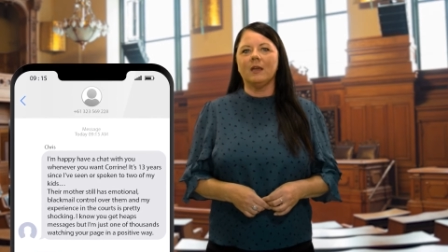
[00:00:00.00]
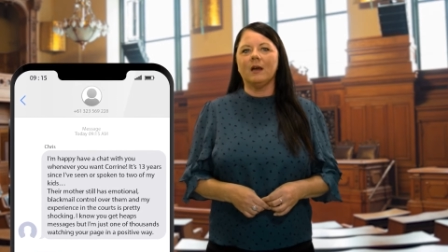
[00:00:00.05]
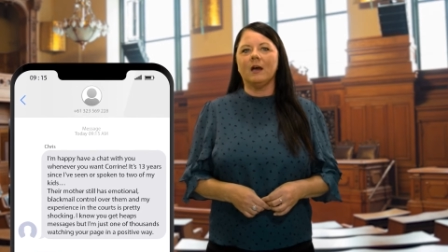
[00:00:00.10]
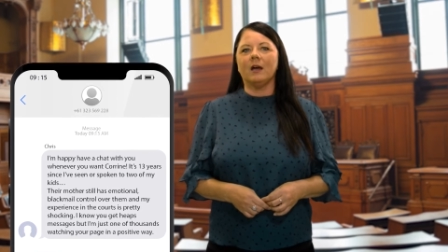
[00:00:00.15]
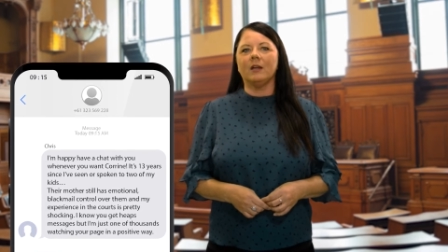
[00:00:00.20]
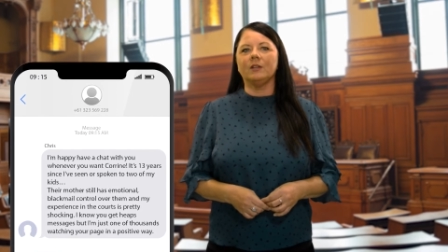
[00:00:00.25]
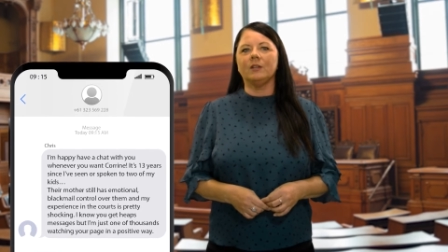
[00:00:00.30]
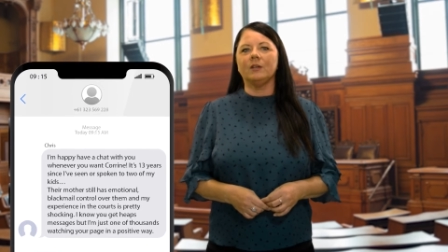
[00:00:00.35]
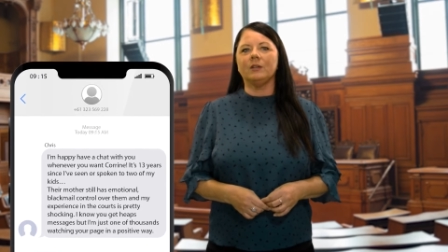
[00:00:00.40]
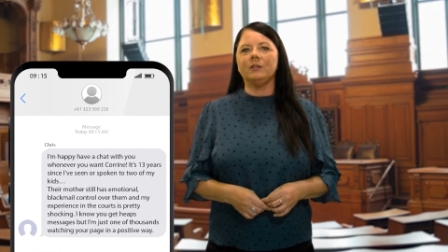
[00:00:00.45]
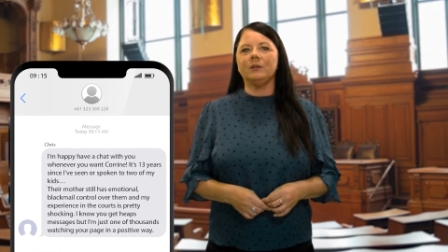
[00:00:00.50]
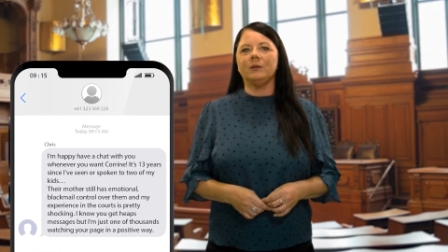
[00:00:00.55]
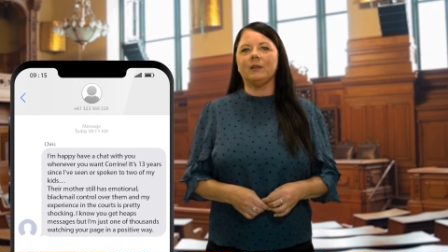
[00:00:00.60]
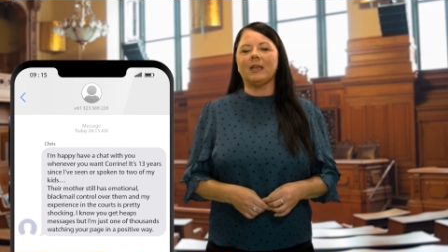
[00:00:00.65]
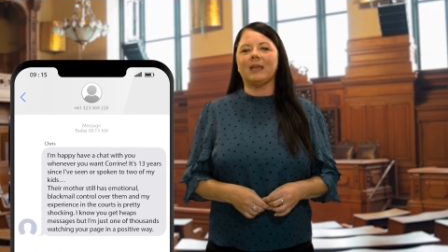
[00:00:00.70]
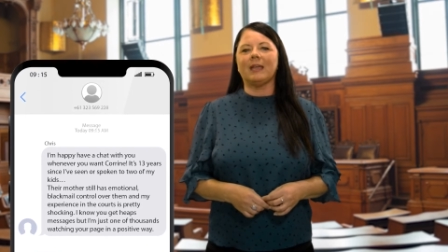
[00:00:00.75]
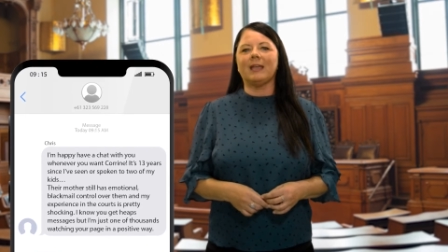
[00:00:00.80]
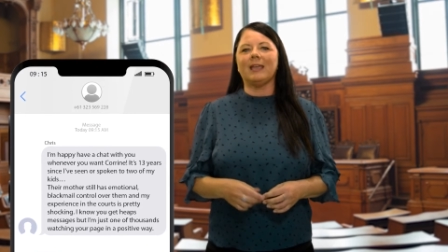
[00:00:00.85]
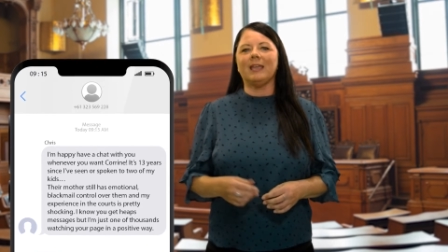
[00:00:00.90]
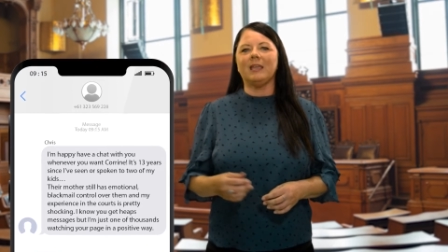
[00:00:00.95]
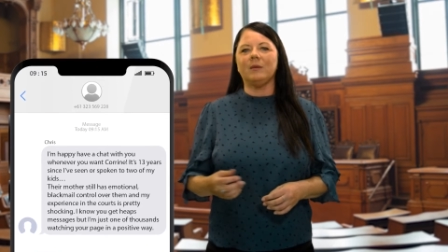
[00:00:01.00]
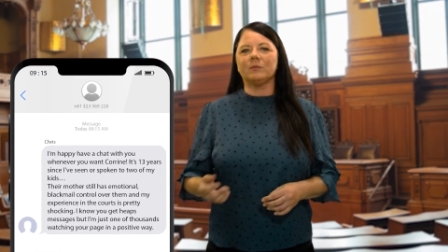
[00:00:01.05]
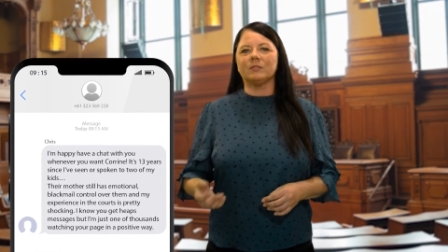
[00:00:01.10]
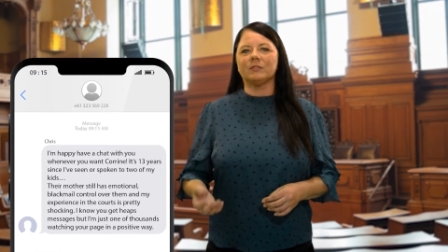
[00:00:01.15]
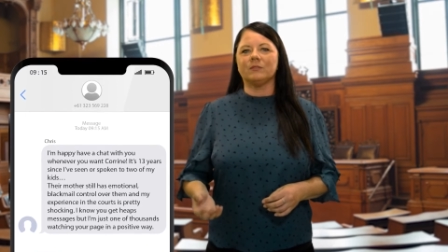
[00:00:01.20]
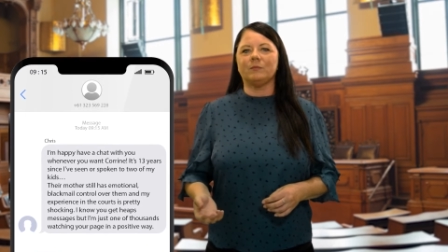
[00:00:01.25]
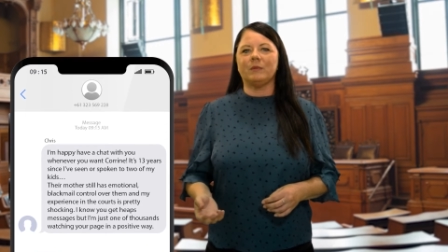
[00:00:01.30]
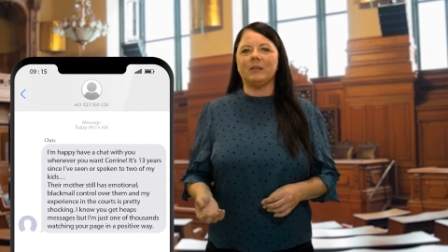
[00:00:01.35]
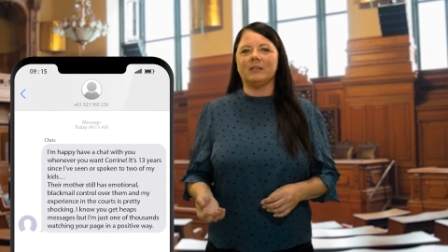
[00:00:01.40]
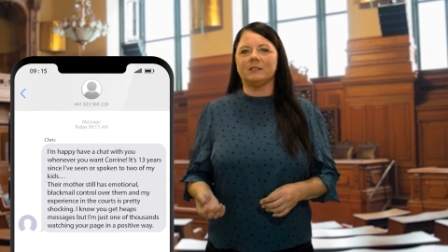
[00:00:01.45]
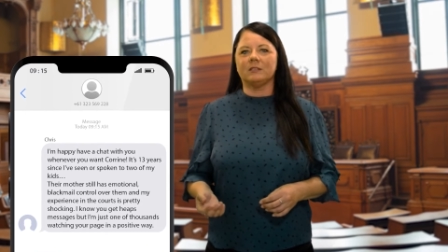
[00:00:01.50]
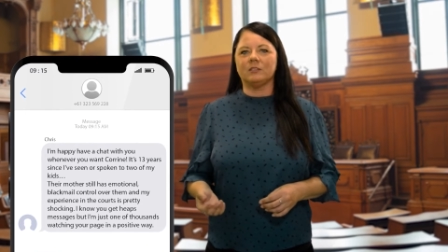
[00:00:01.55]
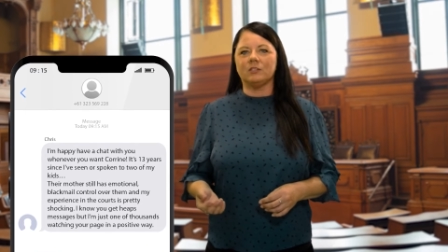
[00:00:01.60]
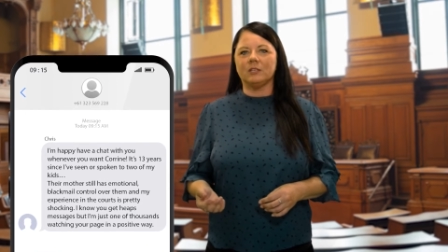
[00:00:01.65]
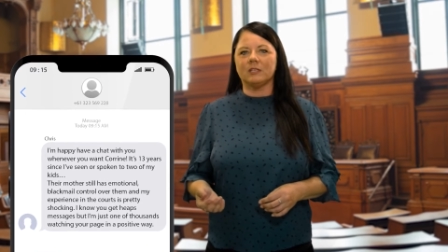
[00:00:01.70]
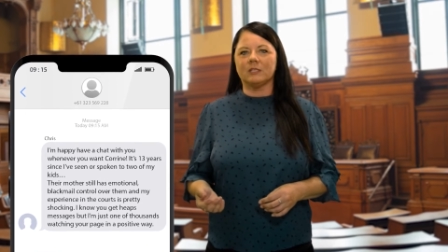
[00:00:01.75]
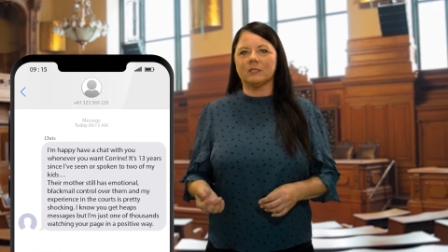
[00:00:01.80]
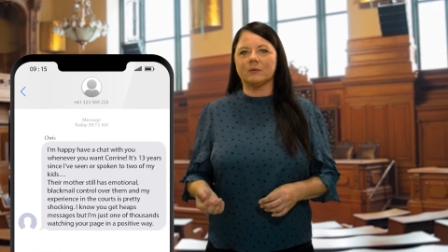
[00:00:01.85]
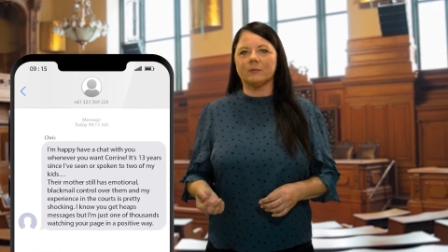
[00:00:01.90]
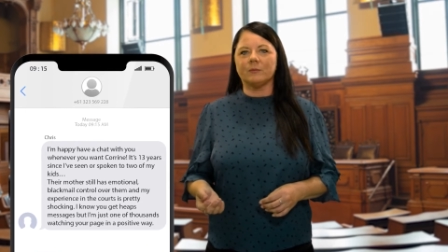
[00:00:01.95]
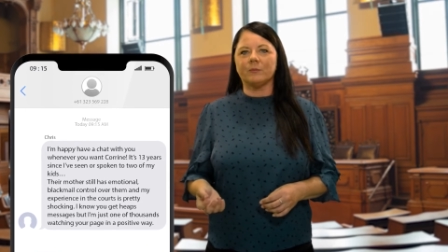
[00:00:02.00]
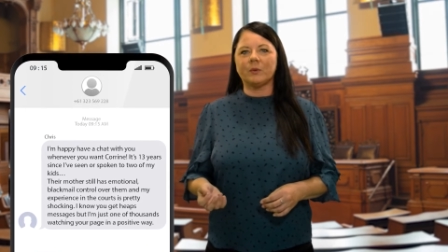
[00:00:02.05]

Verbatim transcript: I know you get heaps of messages,